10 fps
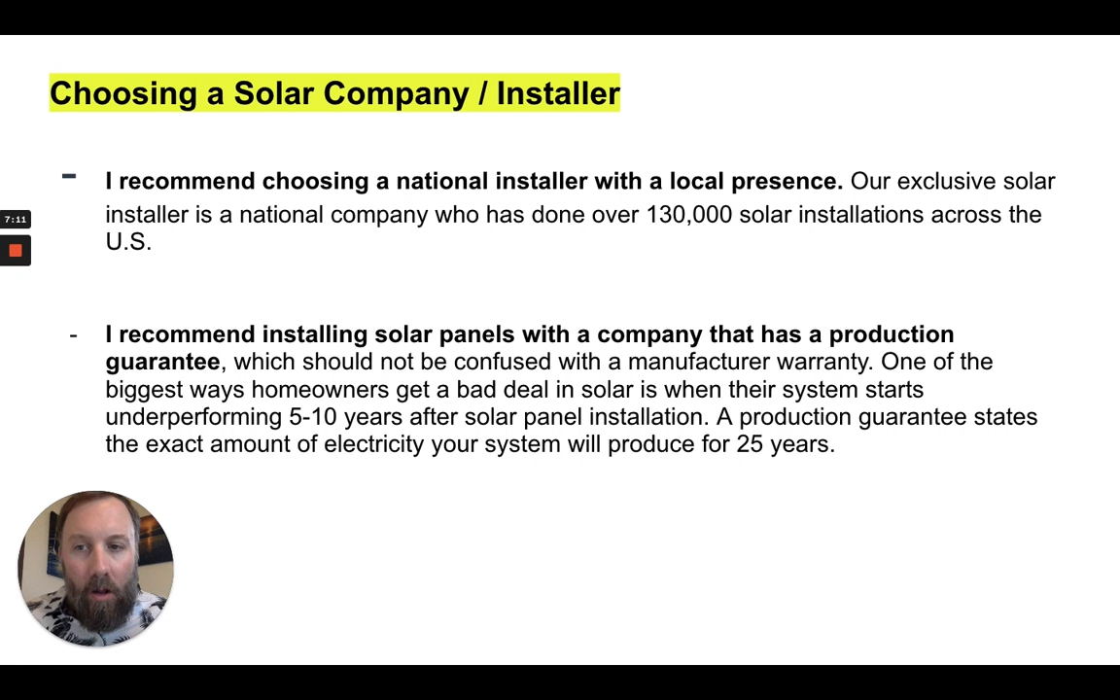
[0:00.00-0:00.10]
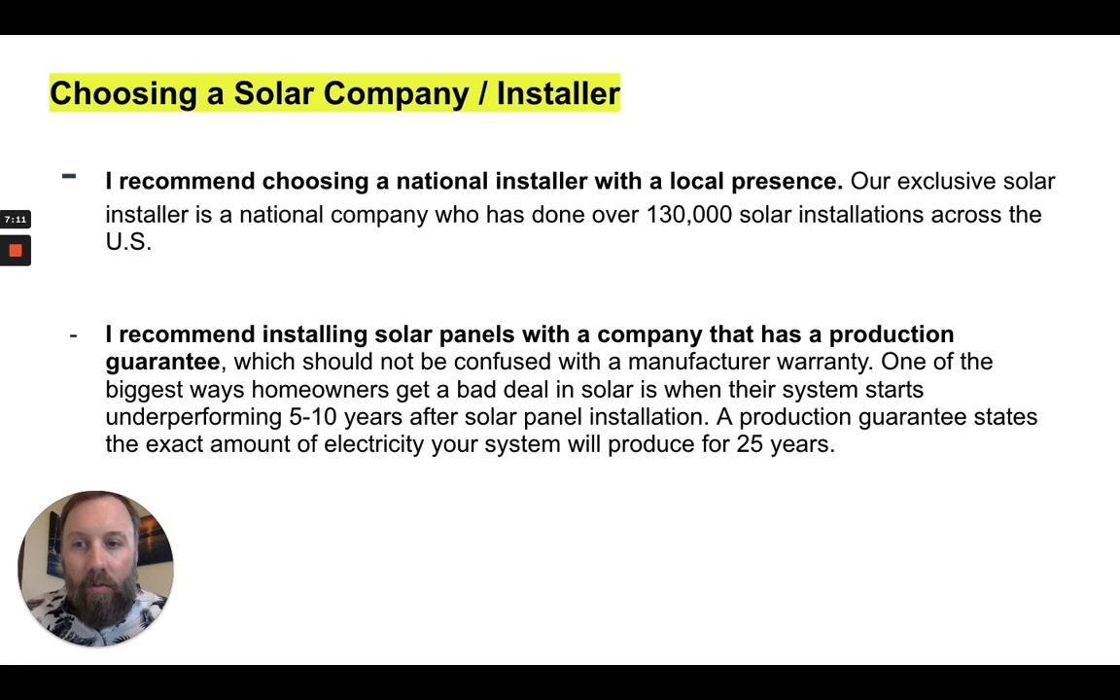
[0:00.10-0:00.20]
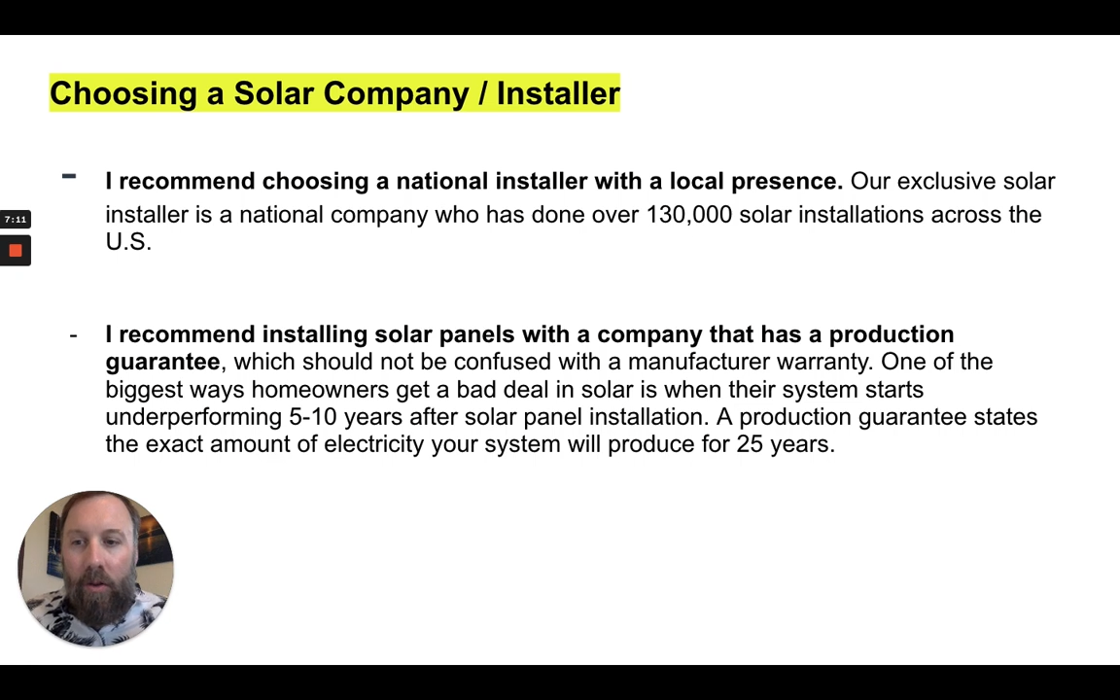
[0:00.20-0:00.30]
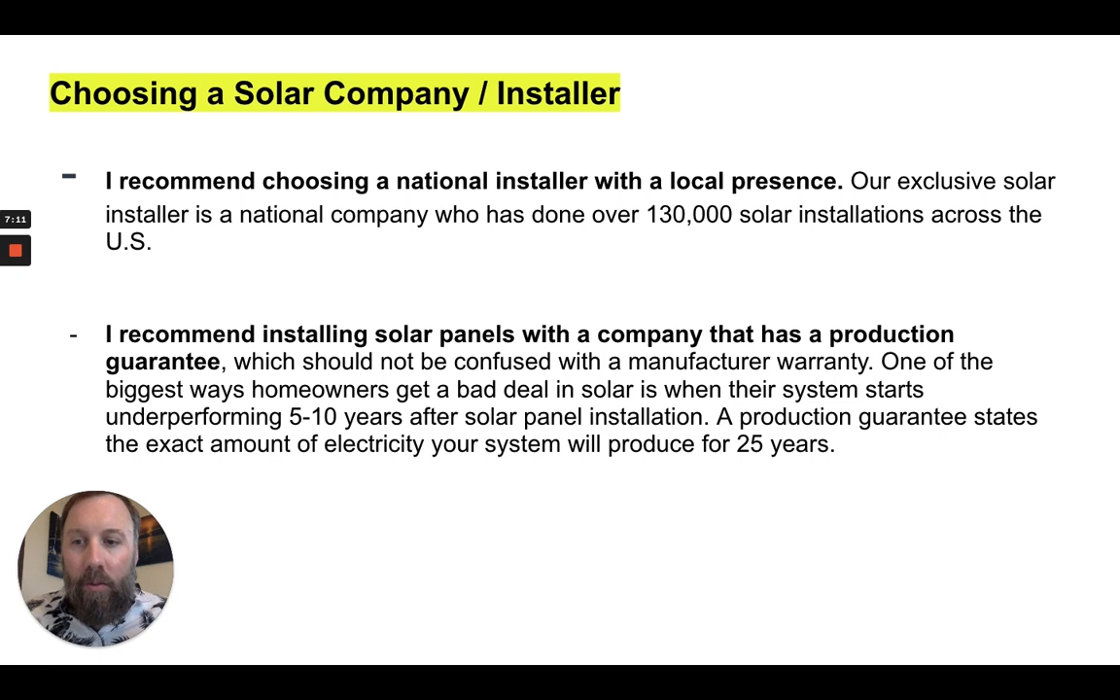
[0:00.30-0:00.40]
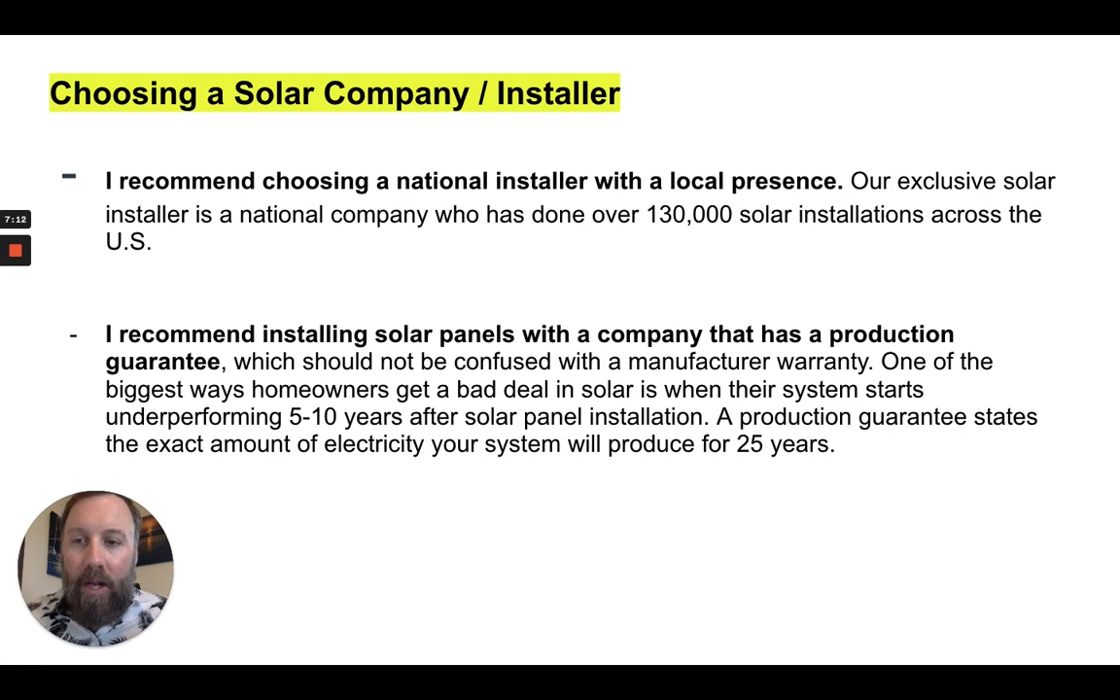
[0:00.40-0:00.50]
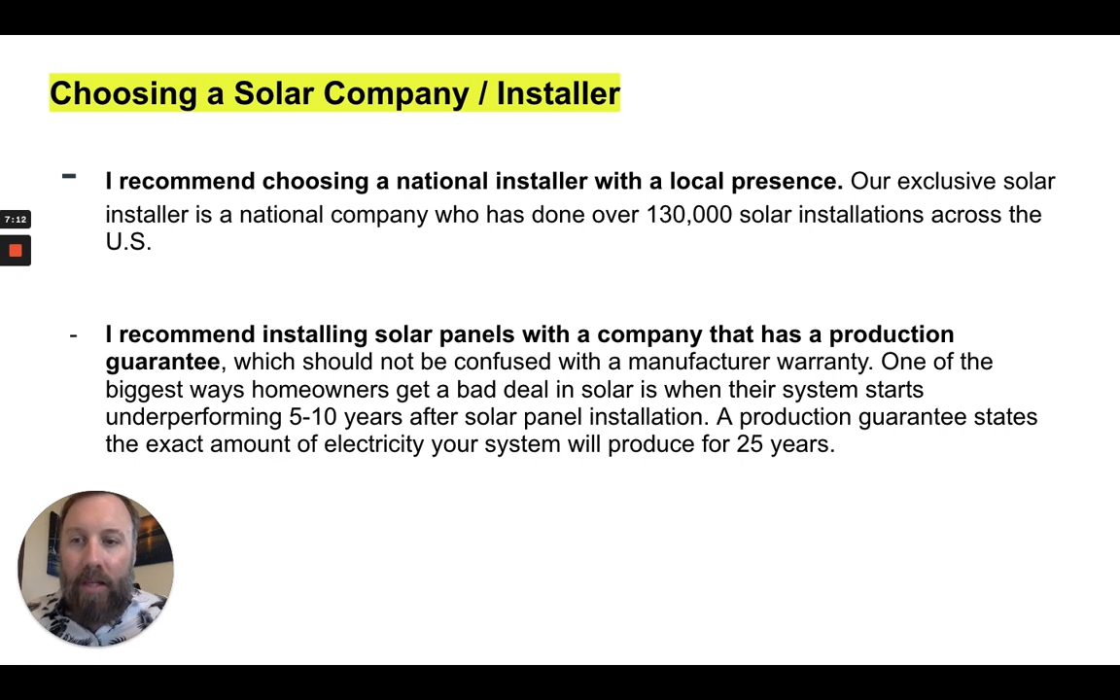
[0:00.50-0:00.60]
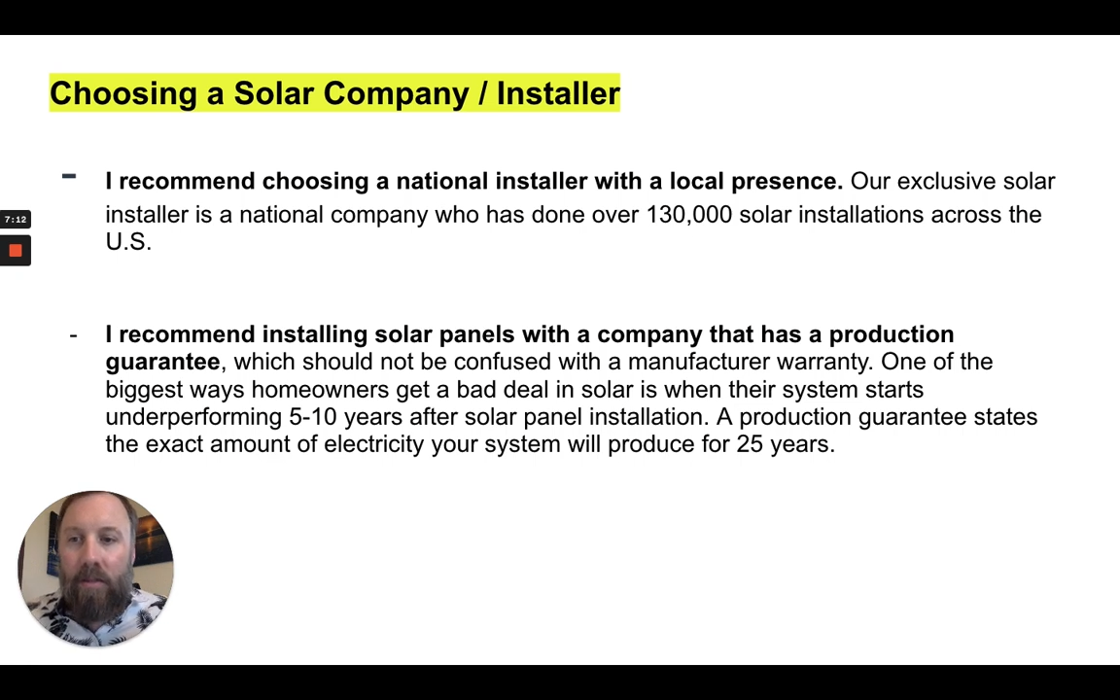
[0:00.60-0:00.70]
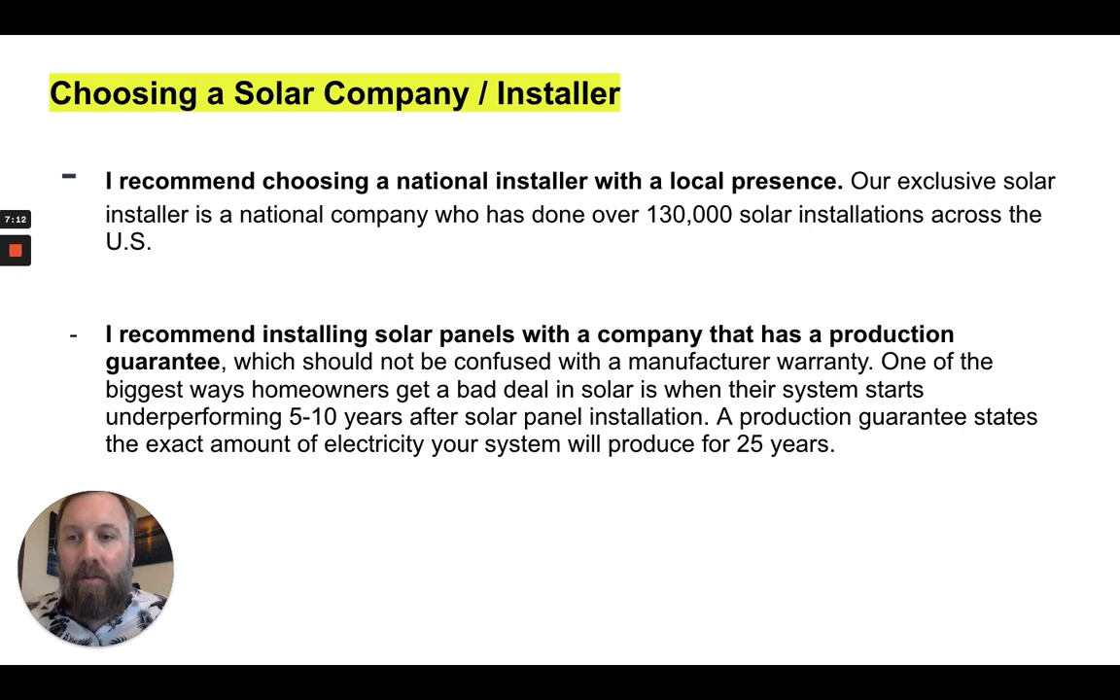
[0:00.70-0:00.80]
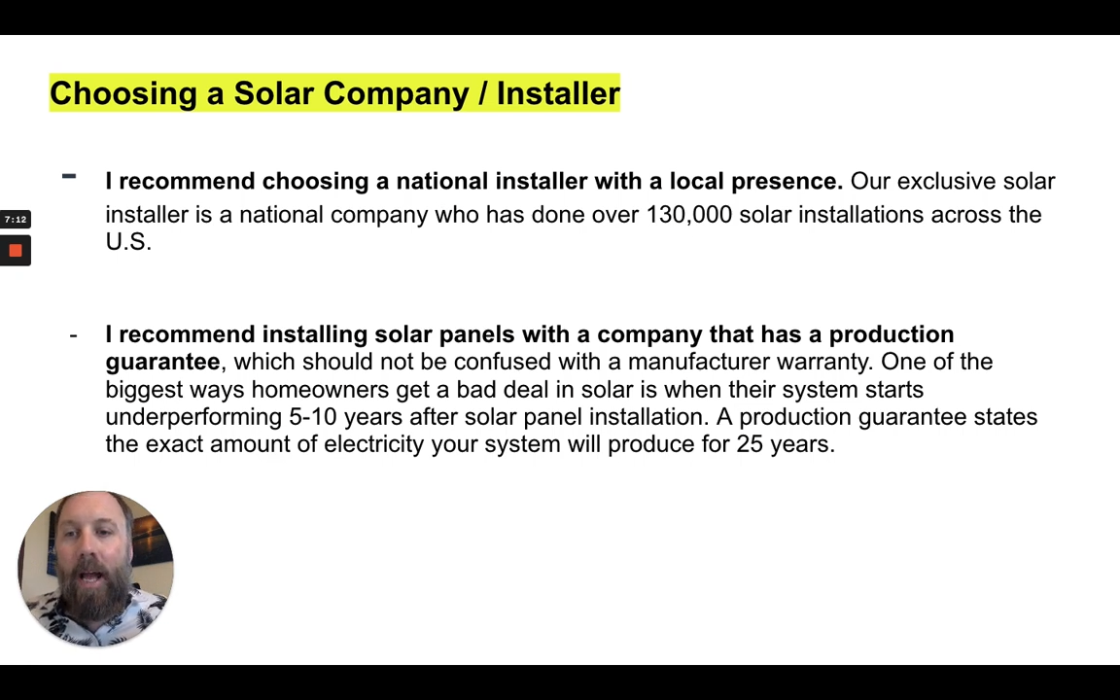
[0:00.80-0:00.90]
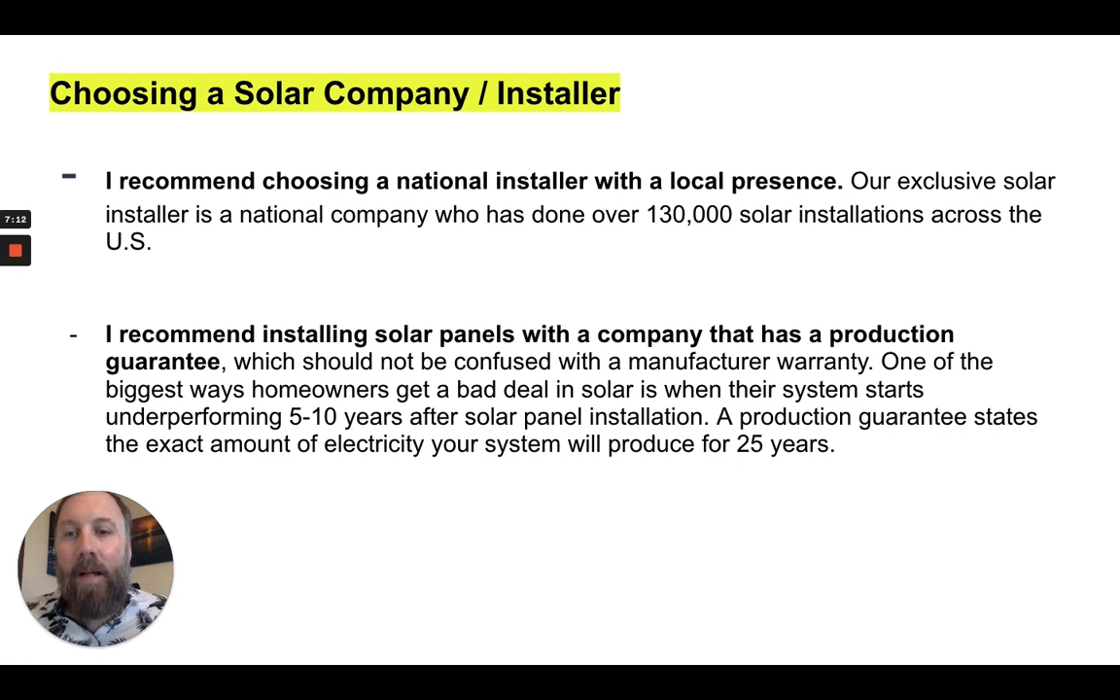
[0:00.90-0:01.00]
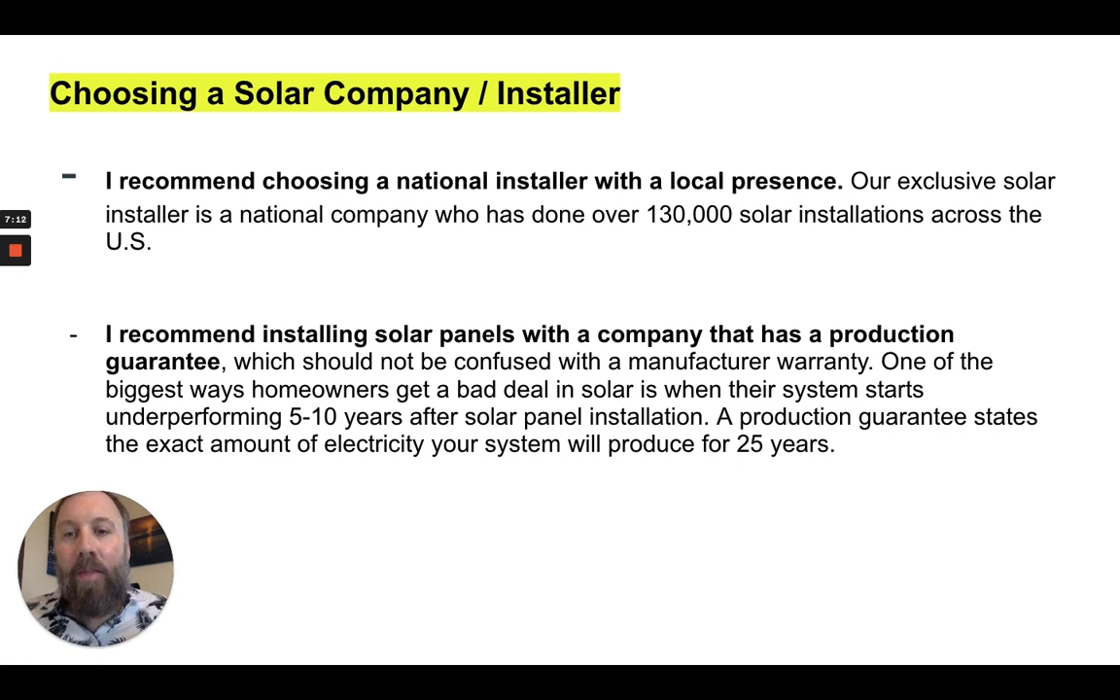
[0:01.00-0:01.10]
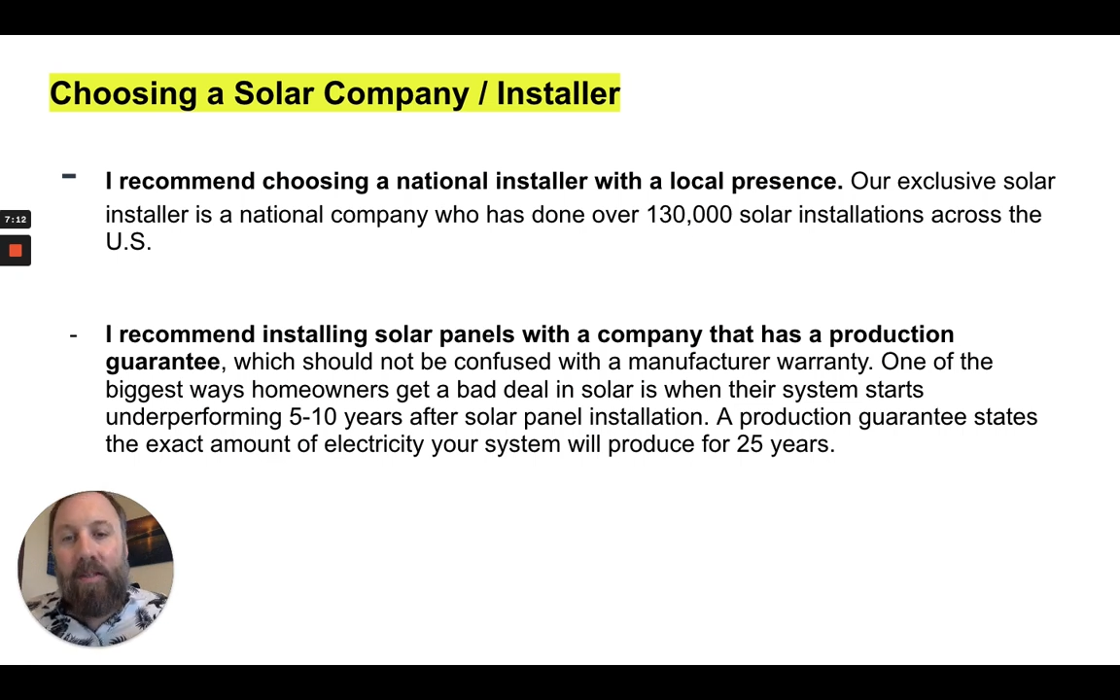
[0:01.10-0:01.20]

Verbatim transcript: over the place, right?